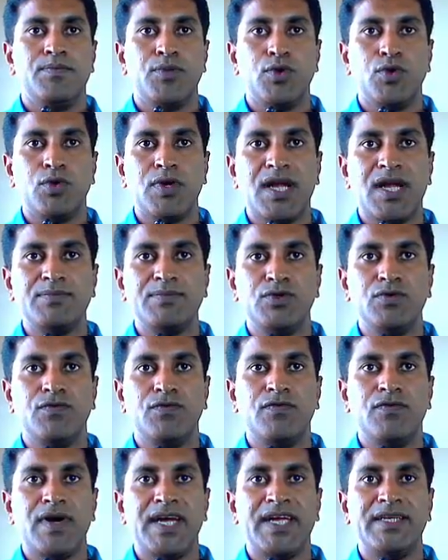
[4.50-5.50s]
program to
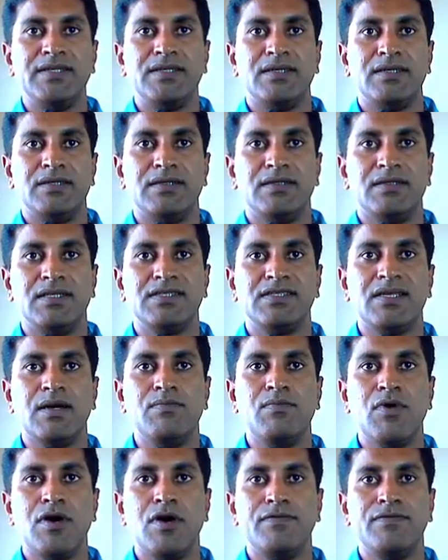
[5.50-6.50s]
find the
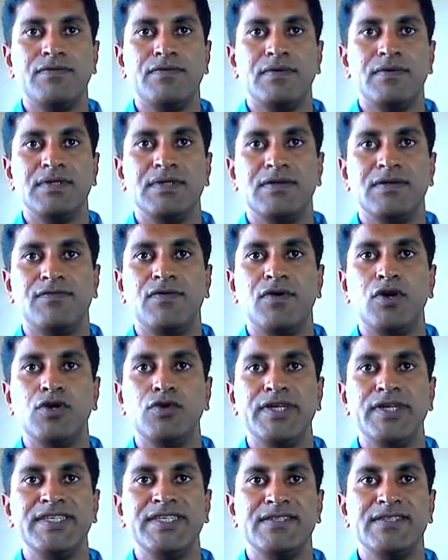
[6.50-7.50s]
sum of the
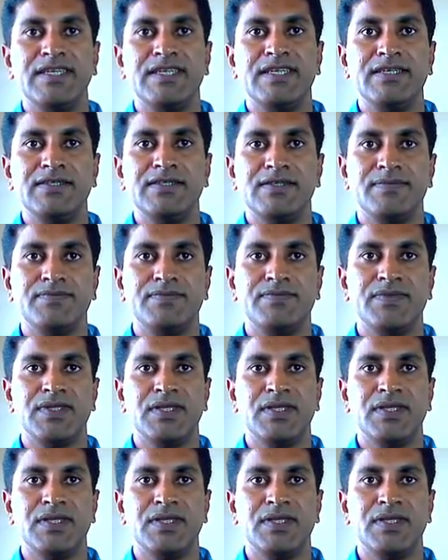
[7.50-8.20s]
following series.